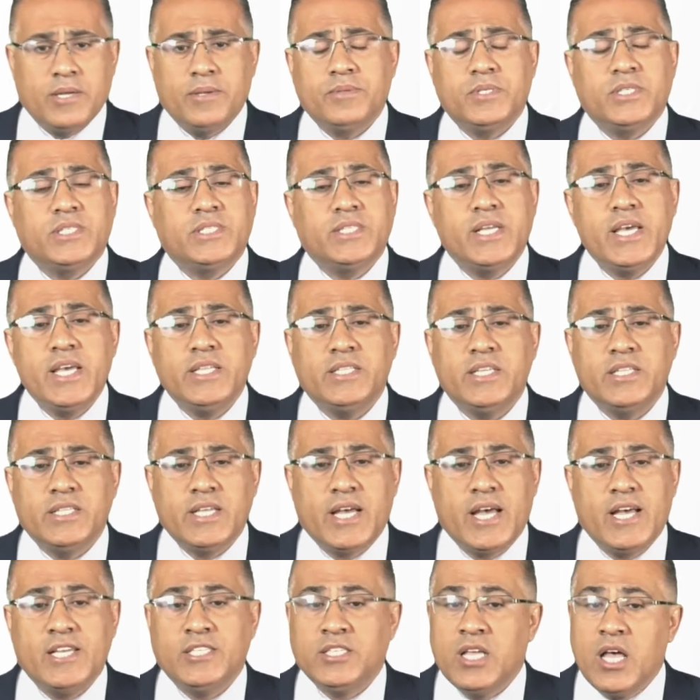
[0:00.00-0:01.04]
stated
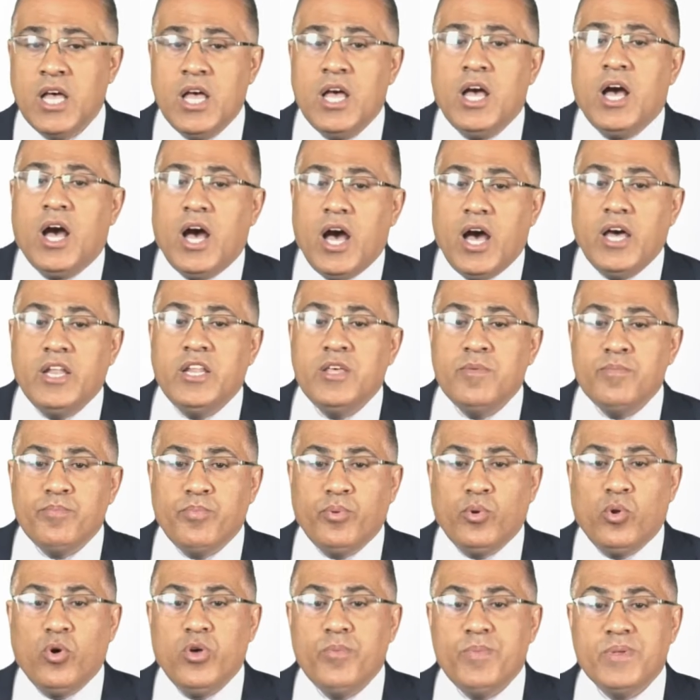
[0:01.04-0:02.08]
as
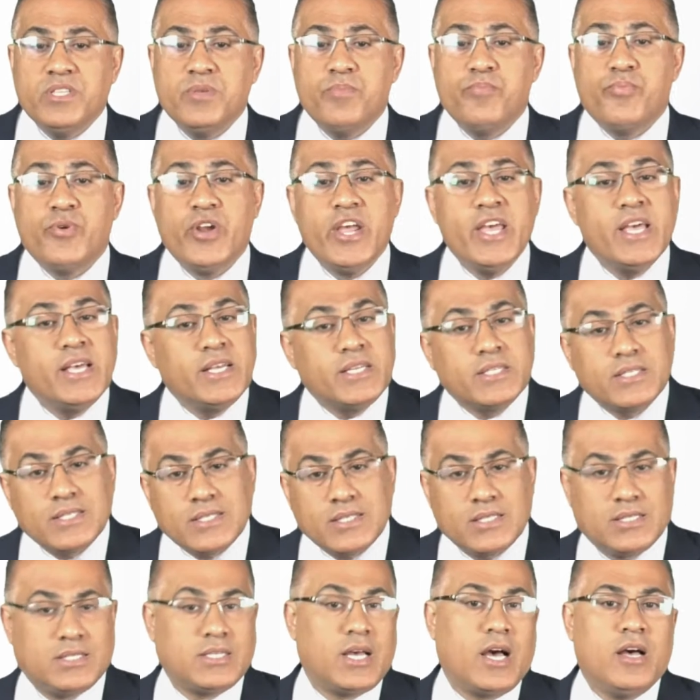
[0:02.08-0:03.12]
unemployment
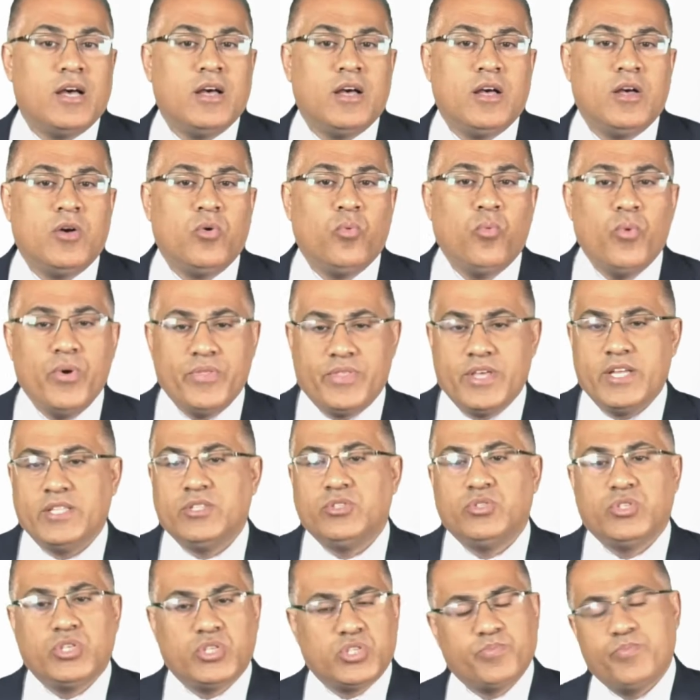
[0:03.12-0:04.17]
brings with
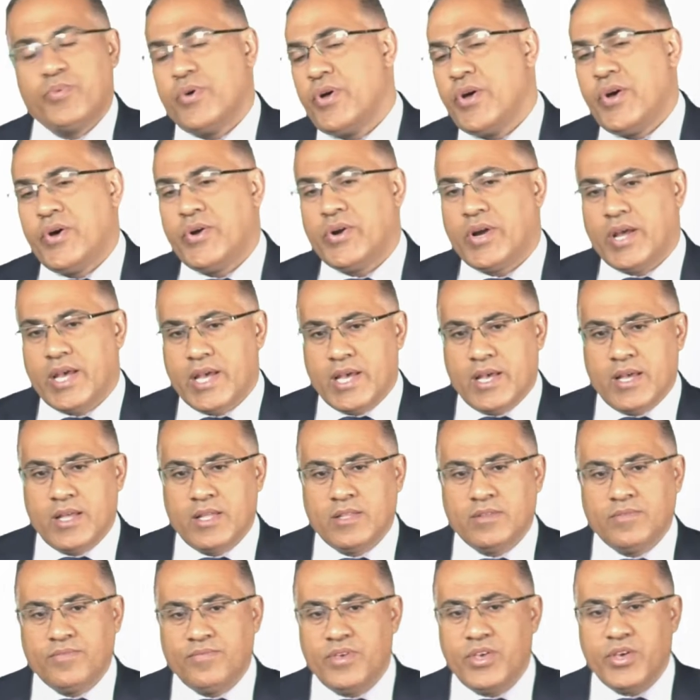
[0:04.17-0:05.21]
it despair
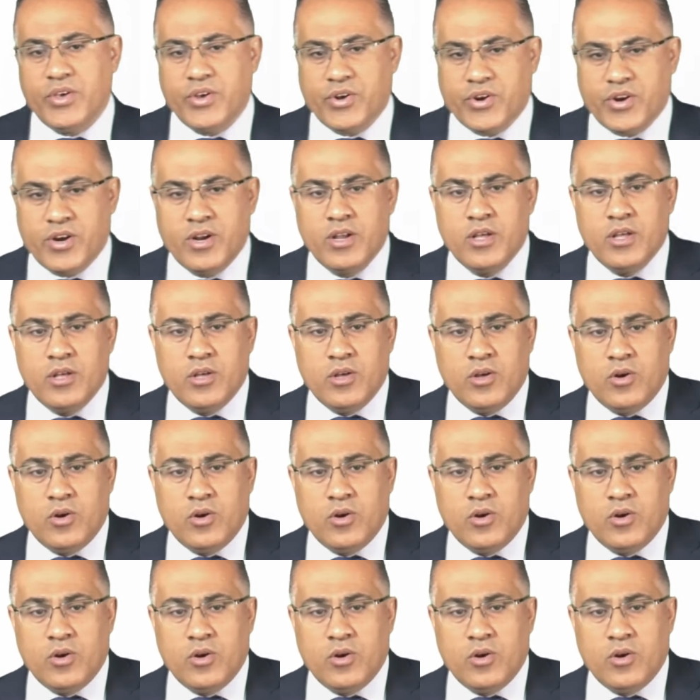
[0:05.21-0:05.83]
and fear.